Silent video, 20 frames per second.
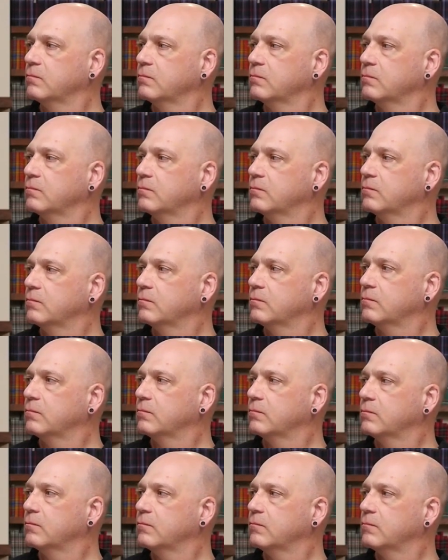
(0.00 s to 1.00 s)

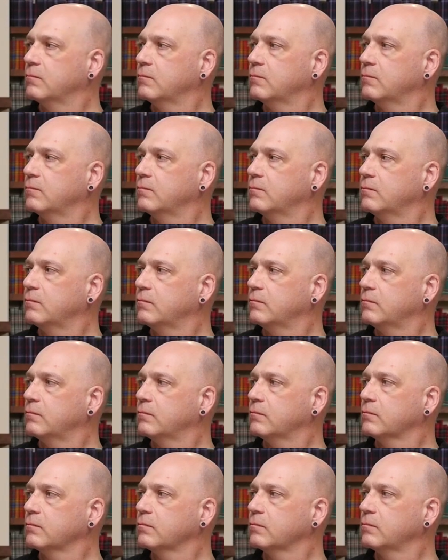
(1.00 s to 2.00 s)

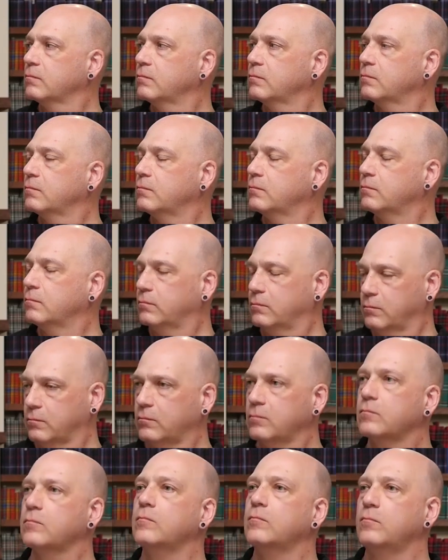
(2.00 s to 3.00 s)

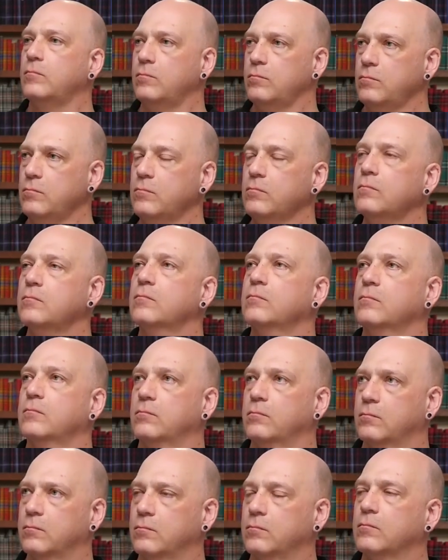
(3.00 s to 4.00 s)

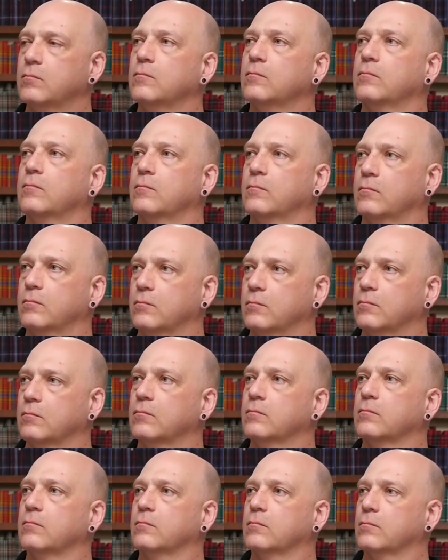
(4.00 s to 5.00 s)

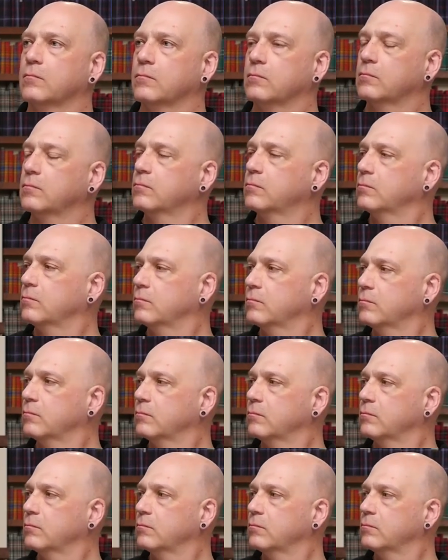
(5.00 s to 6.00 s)

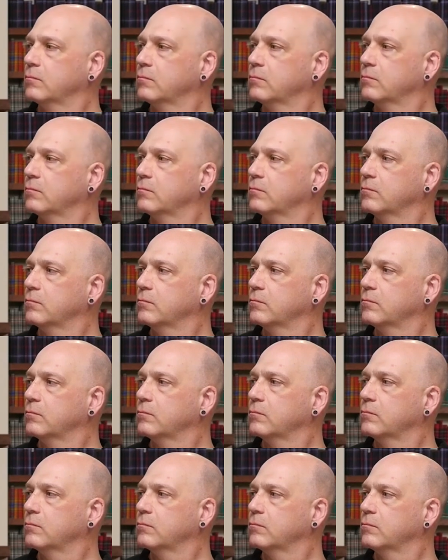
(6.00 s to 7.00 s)

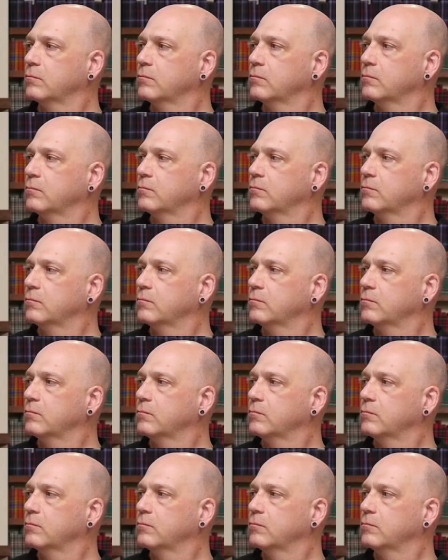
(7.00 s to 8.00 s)
(silent)